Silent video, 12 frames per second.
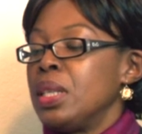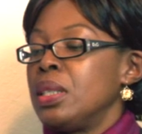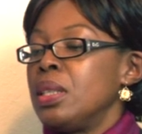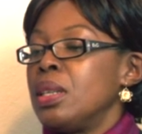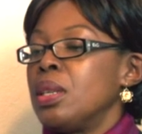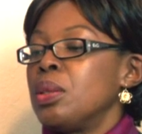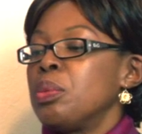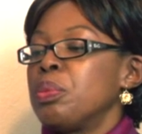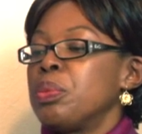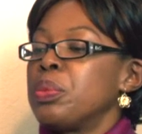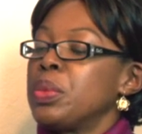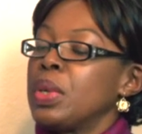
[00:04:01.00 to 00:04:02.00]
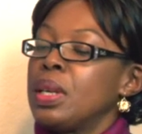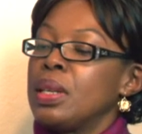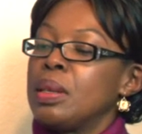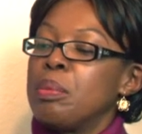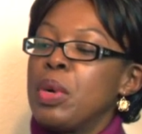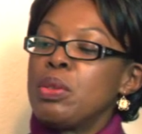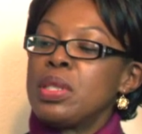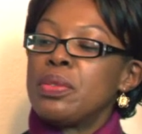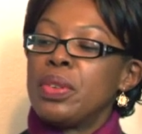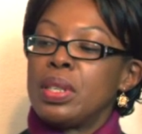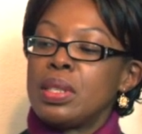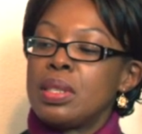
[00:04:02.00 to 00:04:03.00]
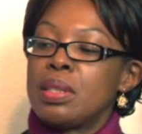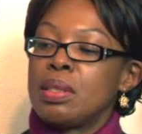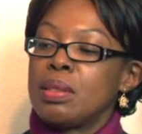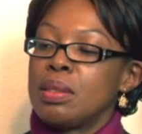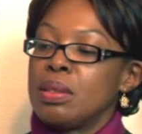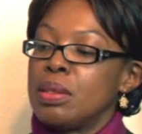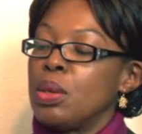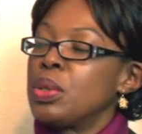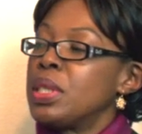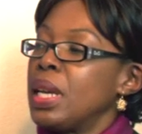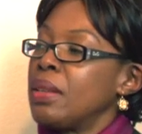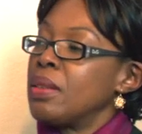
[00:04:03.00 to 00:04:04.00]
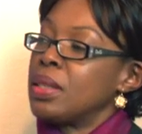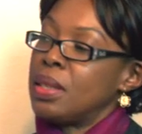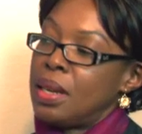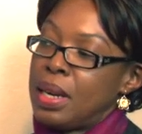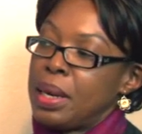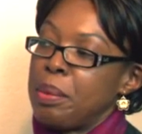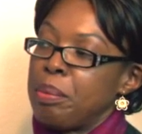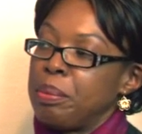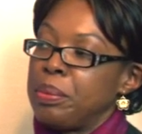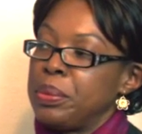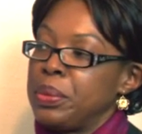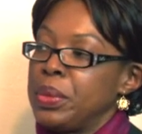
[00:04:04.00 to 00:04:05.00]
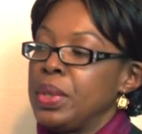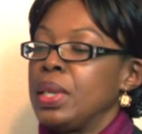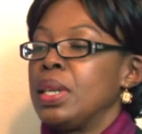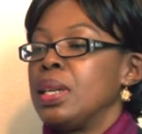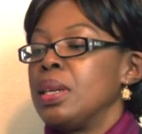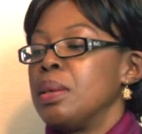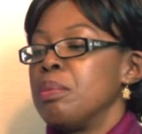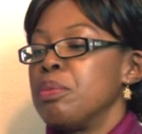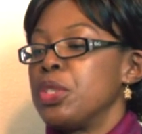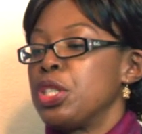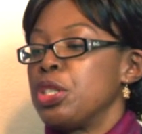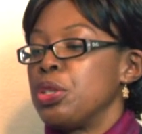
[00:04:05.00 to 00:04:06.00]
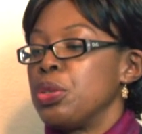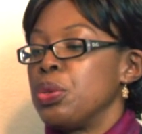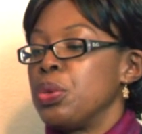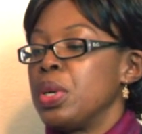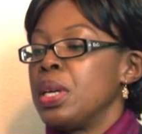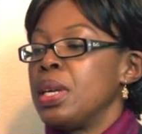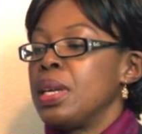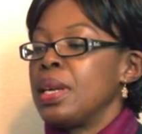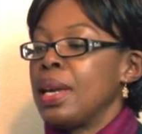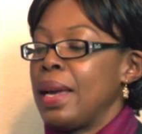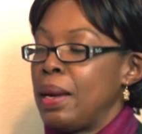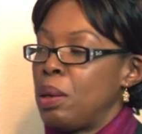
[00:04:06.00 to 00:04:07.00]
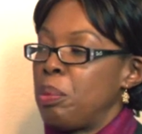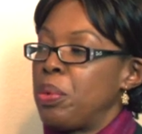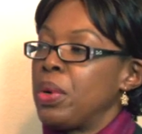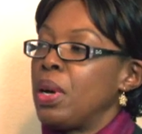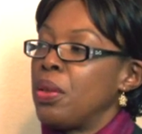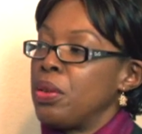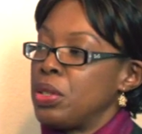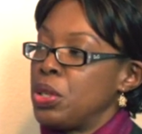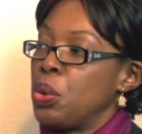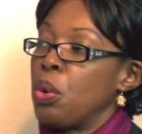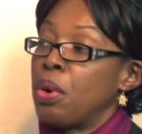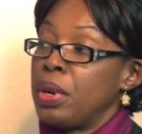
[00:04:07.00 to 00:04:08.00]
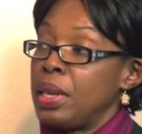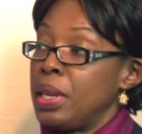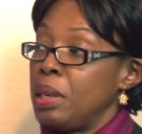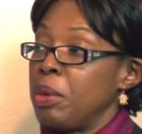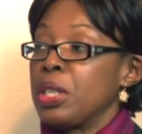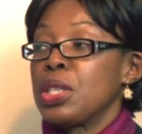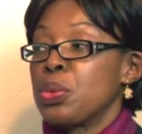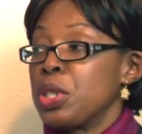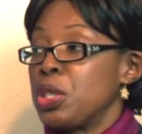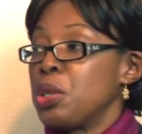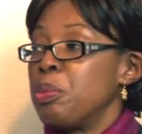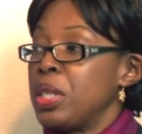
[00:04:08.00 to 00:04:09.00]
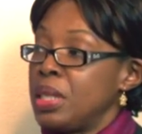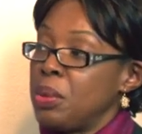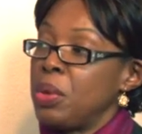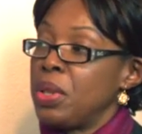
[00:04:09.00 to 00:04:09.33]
You know, most of us don't take the time to help others who are in need because we're too busy